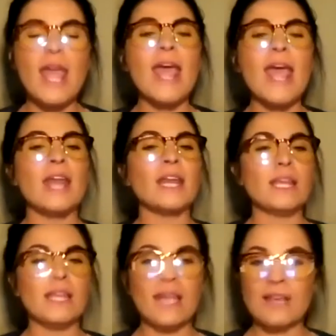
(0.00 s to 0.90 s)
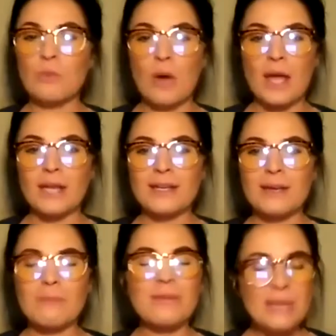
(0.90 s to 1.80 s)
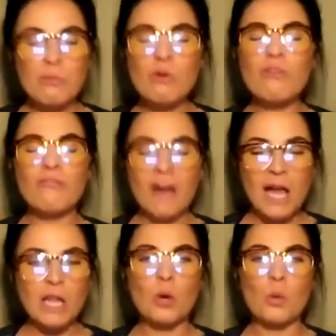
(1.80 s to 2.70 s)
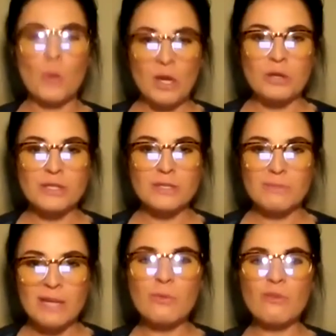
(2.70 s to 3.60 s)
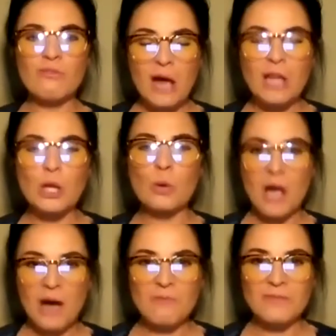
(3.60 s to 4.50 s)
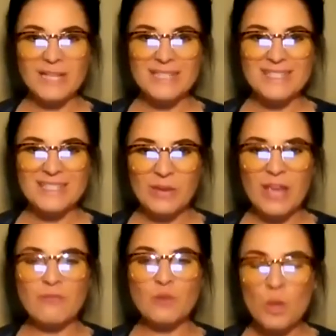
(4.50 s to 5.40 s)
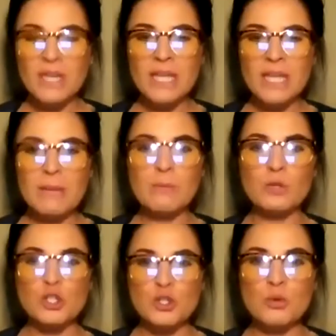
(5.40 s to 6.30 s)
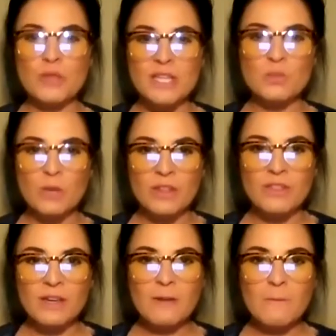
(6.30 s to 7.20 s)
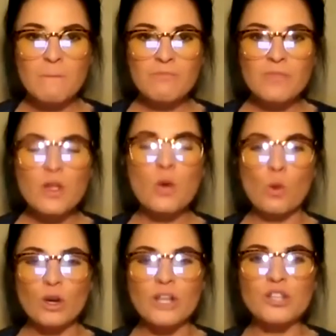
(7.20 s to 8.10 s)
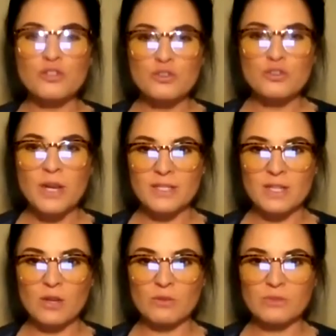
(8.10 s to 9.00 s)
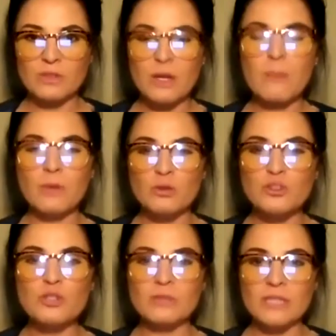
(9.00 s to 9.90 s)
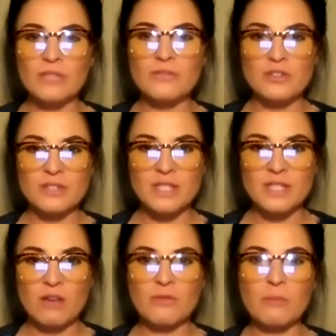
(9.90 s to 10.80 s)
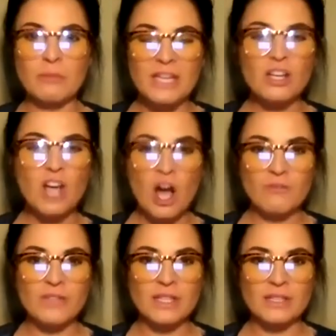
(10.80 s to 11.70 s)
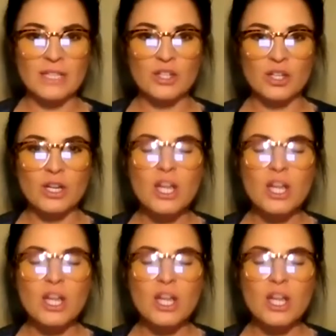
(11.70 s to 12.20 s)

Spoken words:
And guess what? People follow winners. People follow confidence. Okay, if you want to get people to do this with you, work in your strength zone. Build your belief in yourself. Be a confident leader.